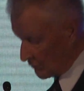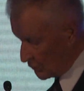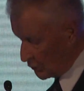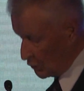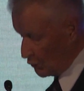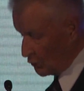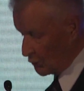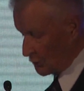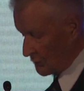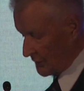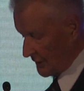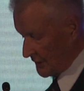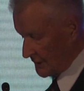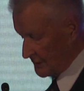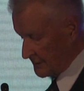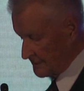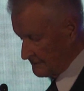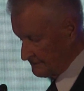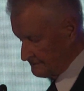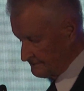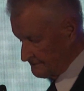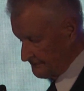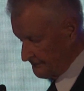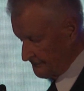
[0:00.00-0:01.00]
Ukraine
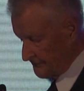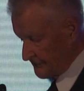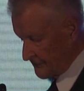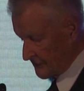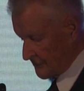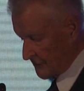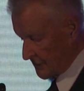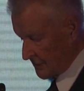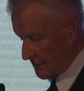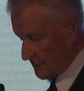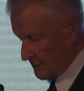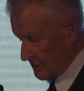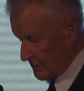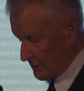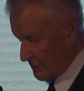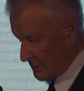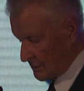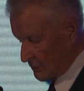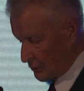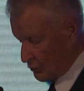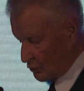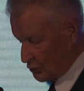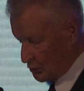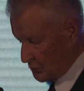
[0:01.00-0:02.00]

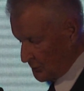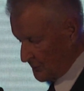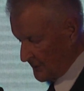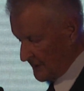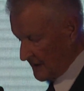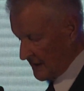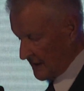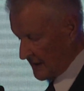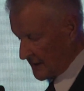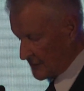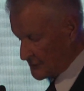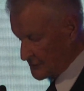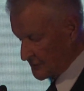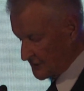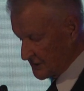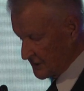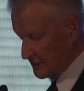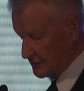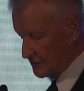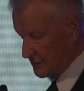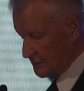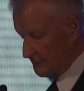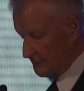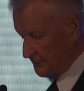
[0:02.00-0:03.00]
could be a
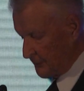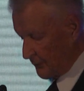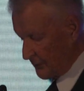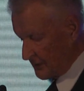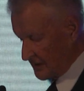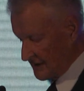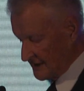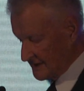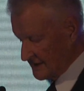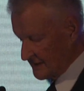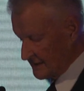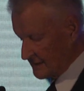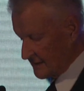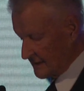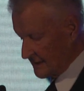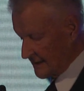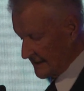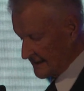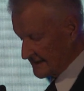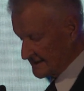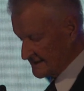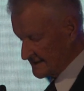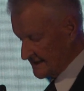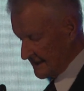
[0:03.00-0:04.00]
critical political
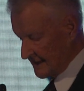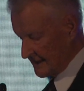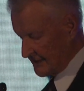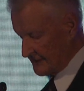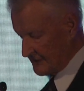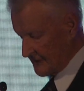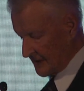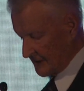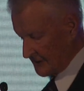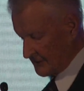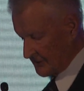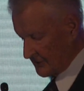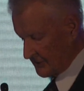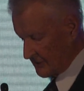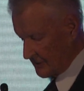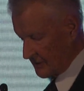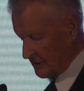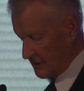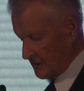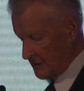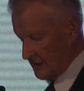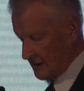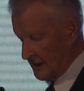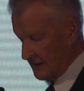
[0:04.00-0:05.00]
accelerator
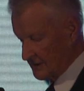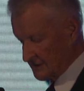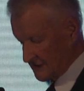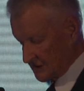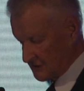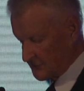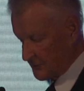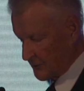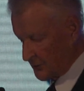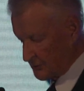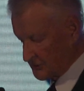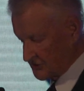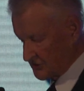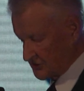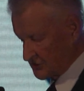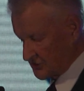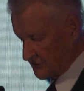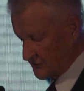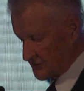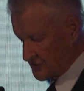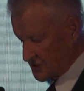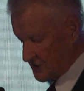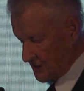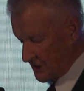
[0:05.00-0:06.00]
in that process
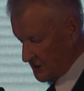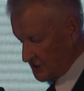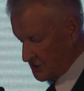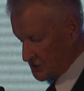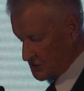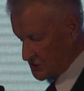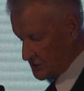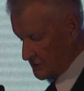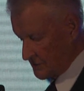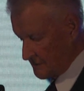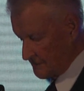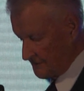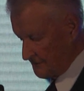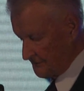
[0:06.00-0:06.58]
of change.